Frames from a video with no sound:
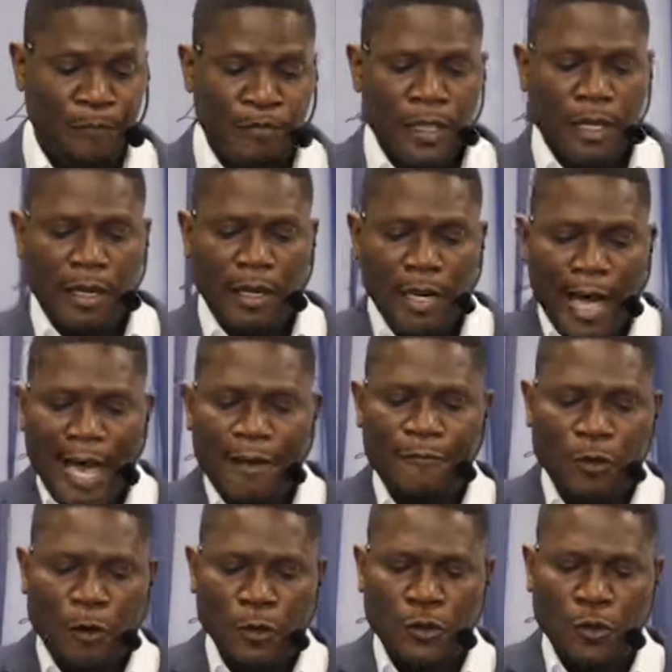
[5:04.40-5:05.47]
life
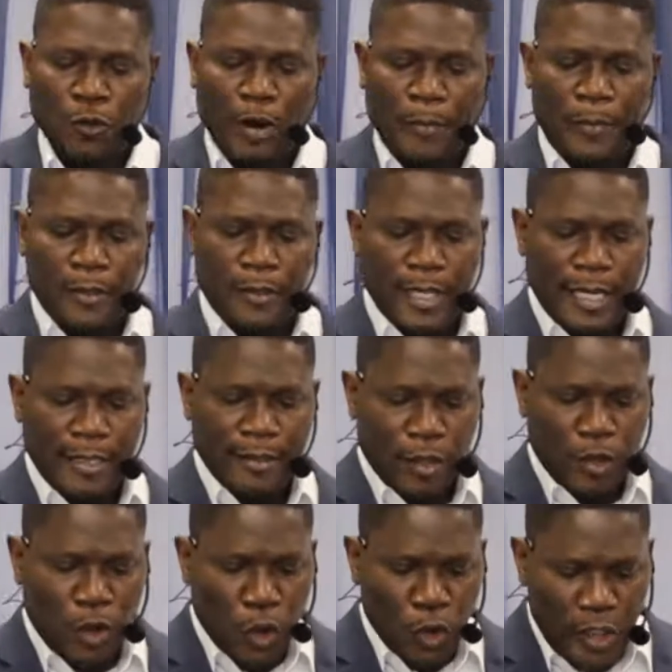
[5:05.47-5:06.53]
also represents
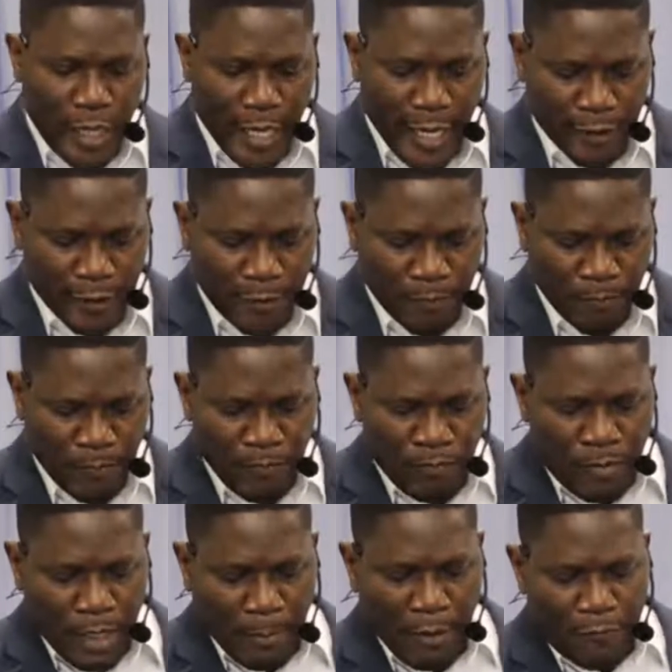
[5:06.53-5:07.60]
goodness
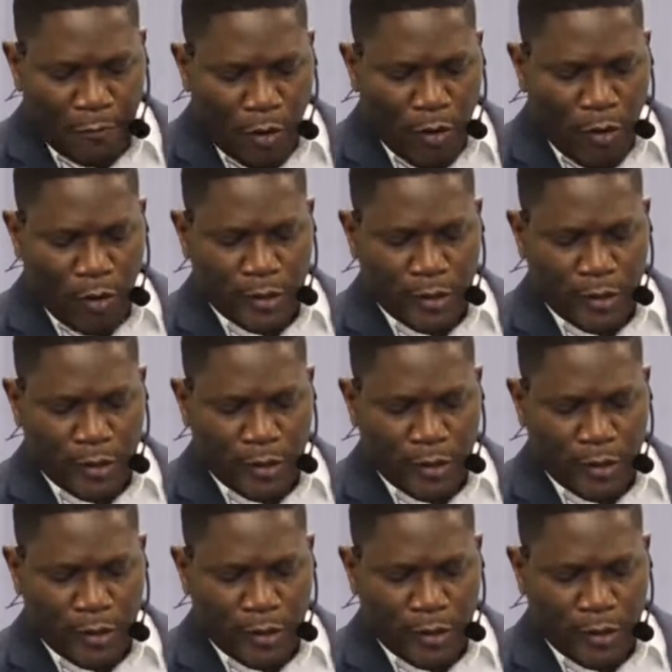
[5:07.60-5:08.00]
before God